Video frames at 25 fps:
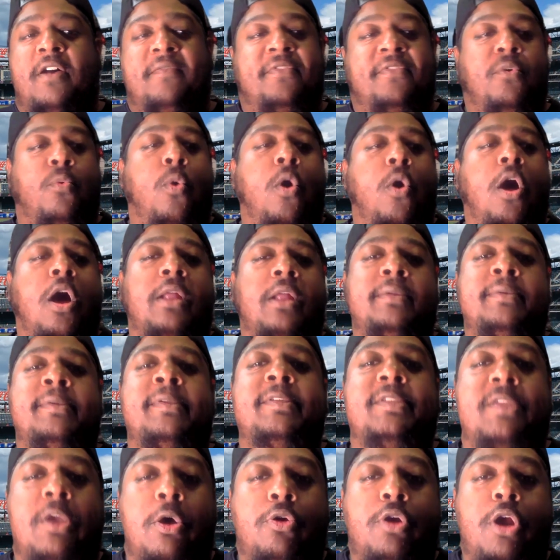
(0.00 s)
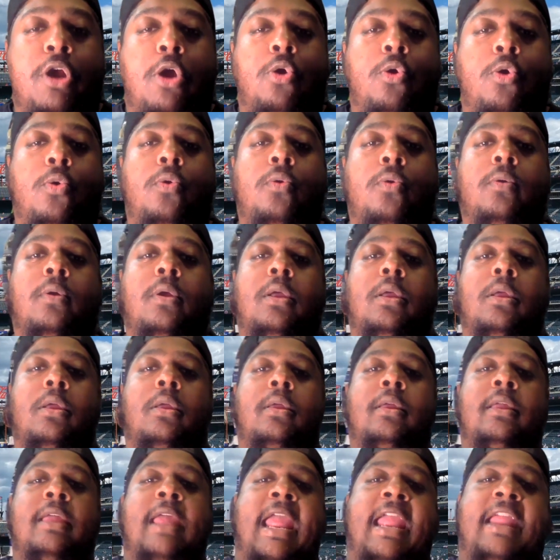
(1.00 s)
the Juan Soto
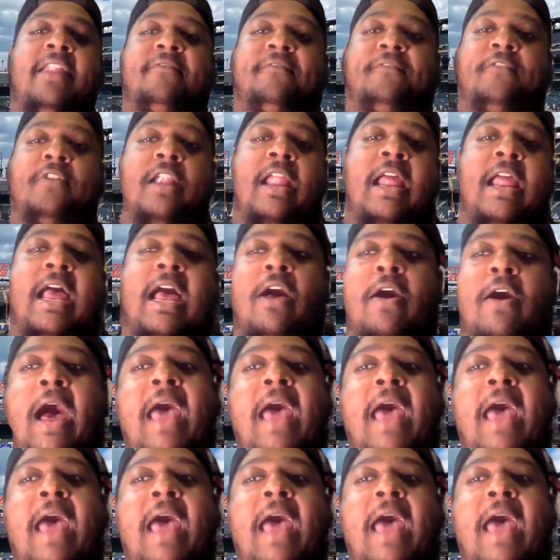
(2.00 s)
hate for now.